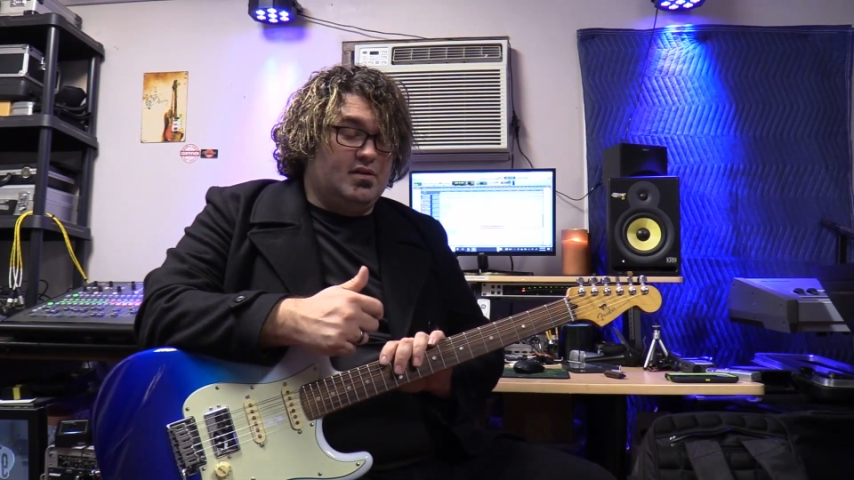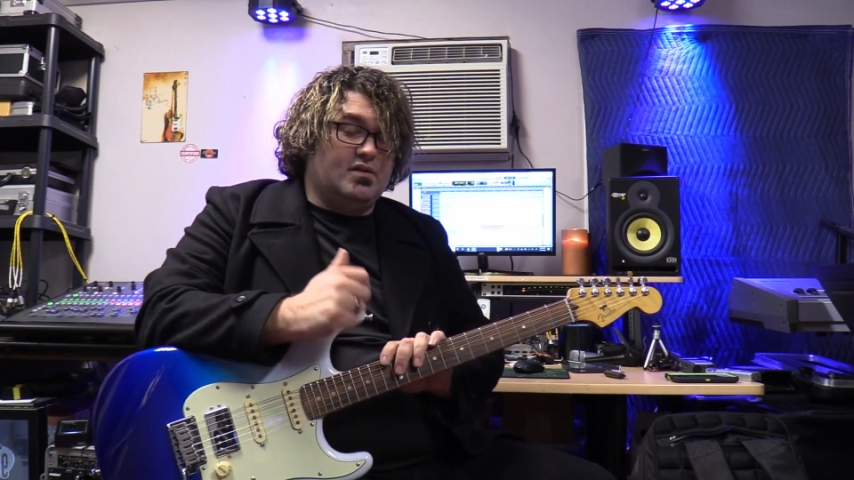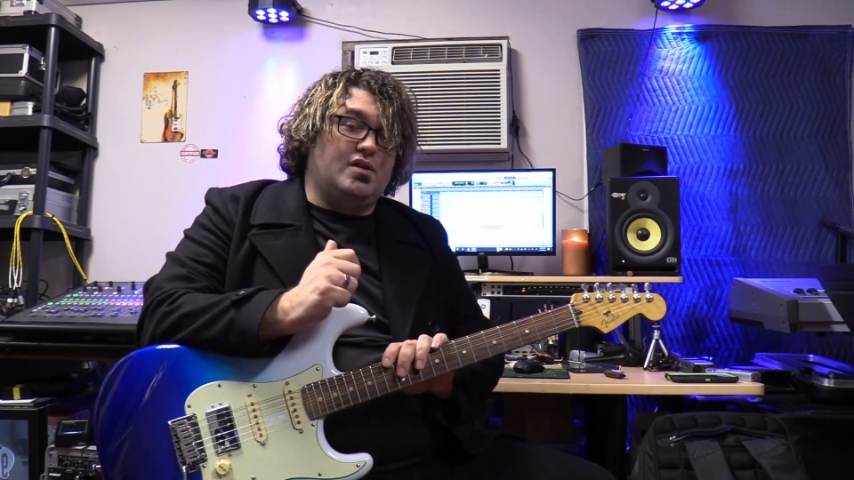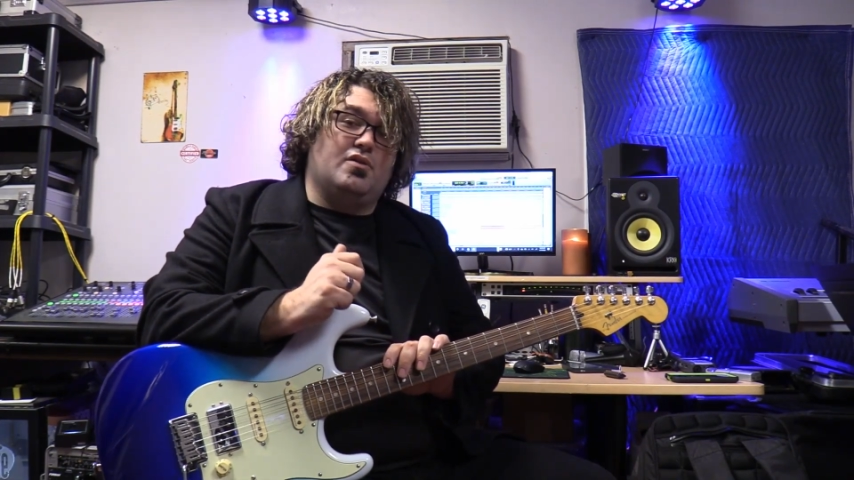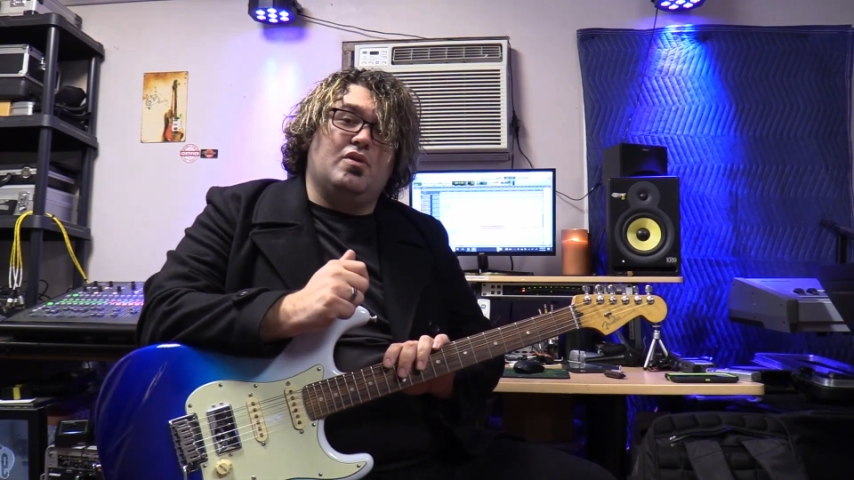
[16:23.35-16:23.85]

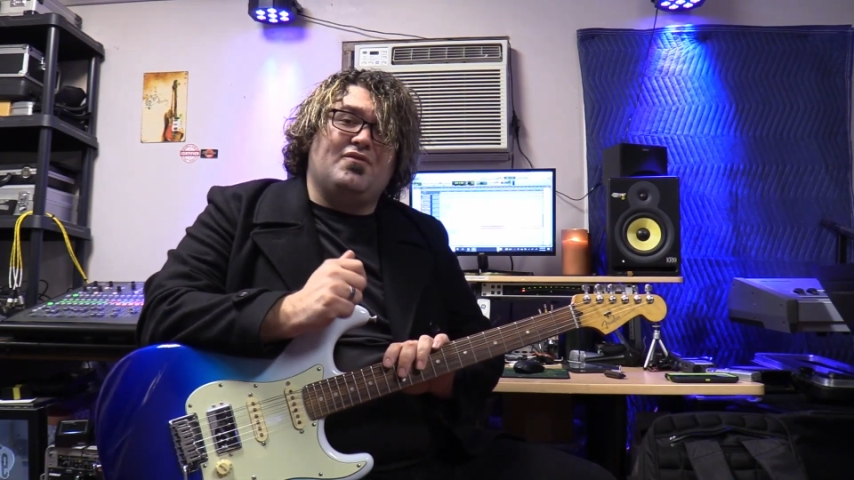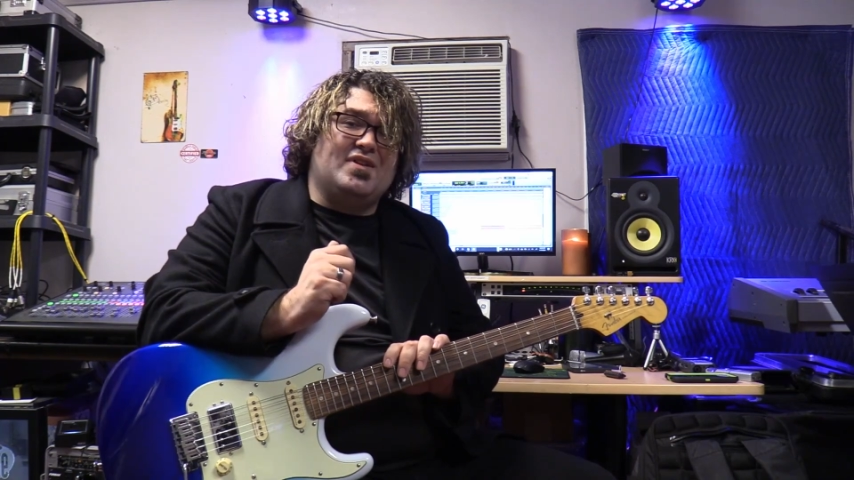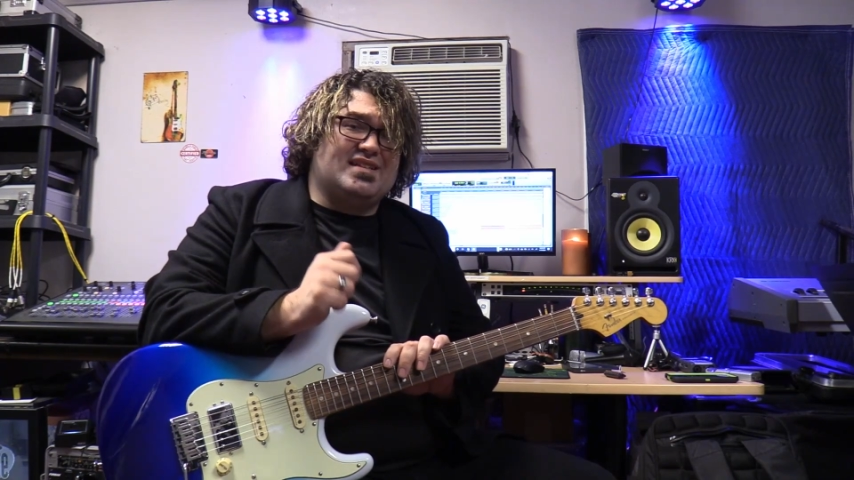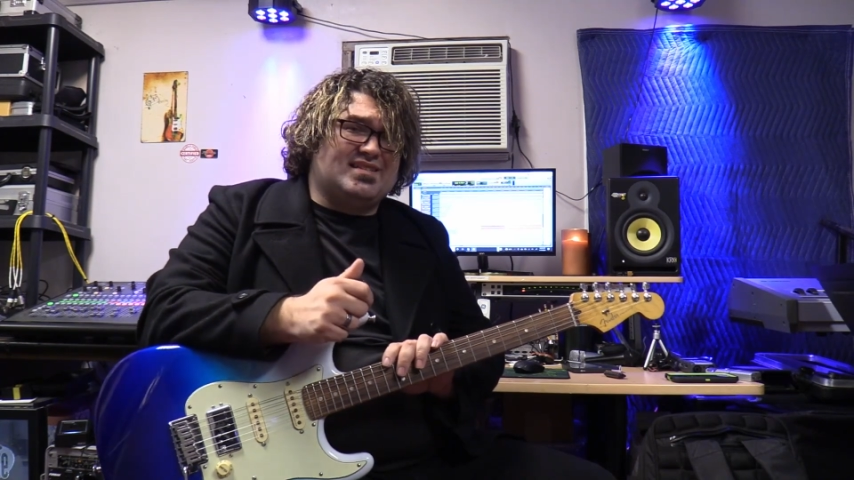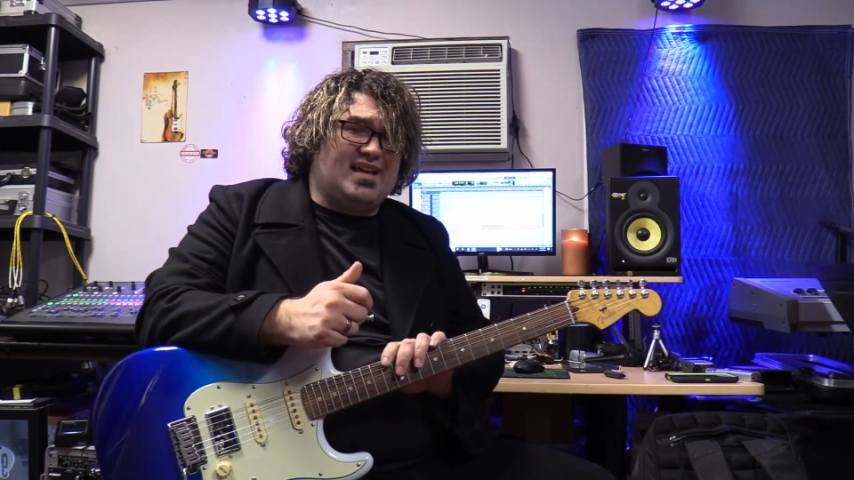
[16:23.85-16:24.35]
You know, if
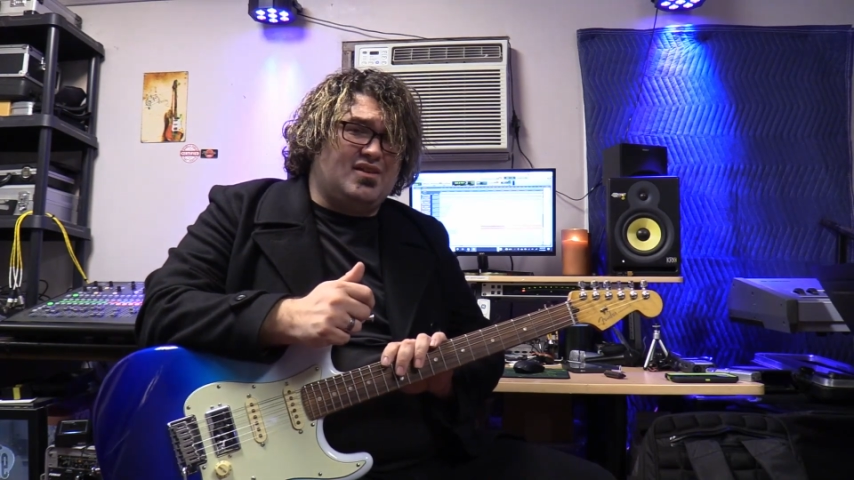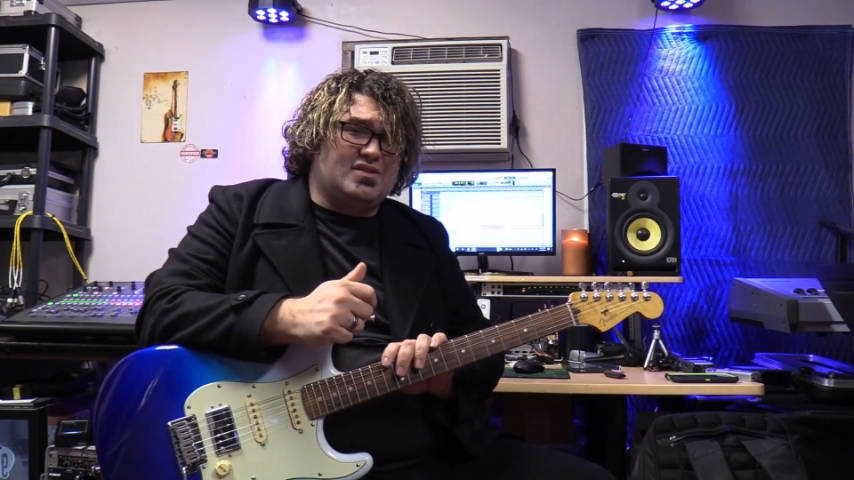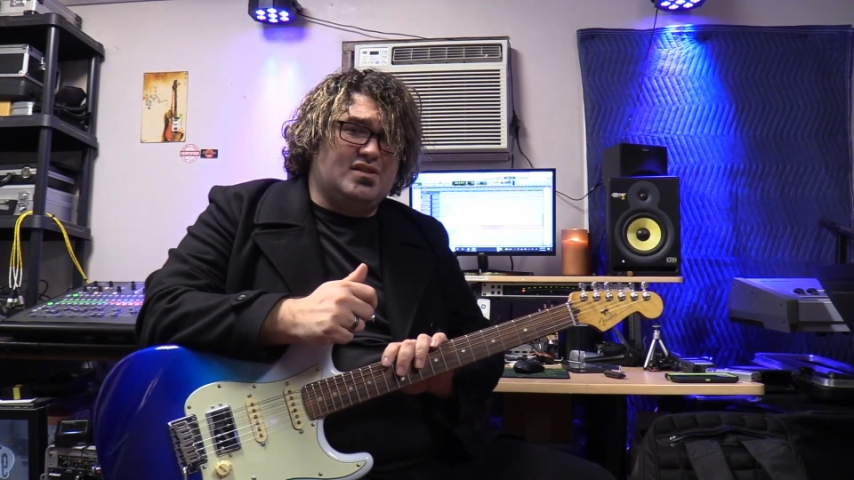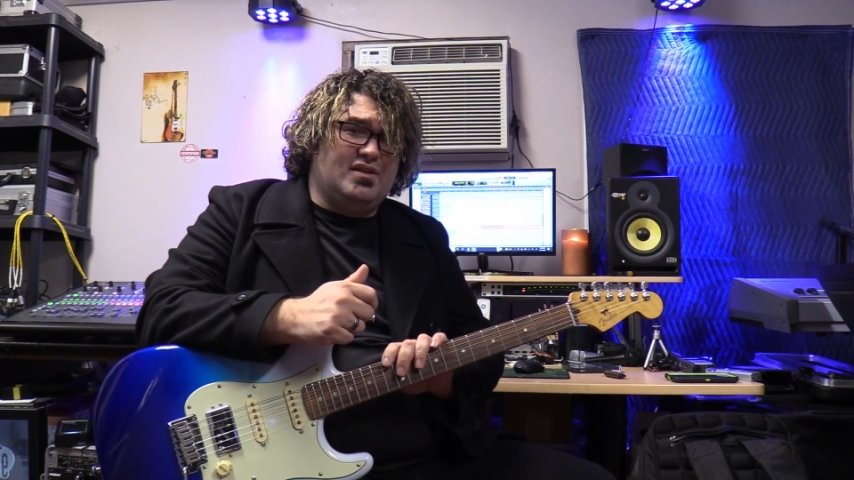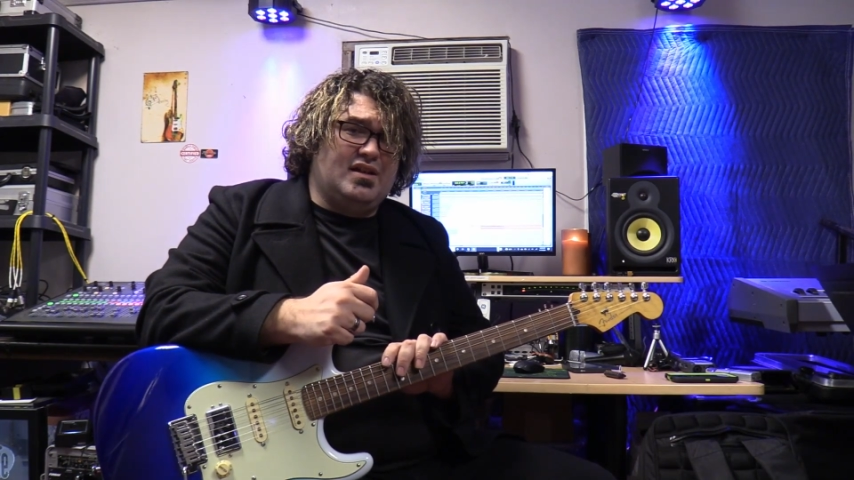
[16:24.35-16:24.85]
it
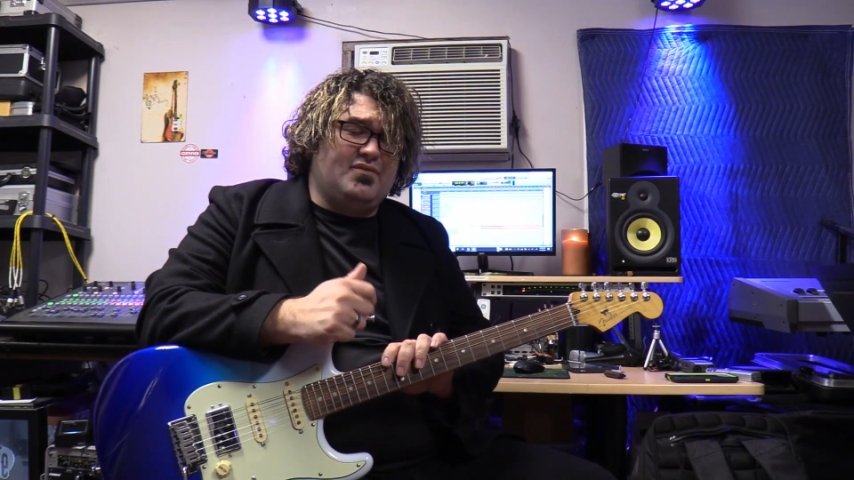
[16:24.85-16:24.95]
sounds good,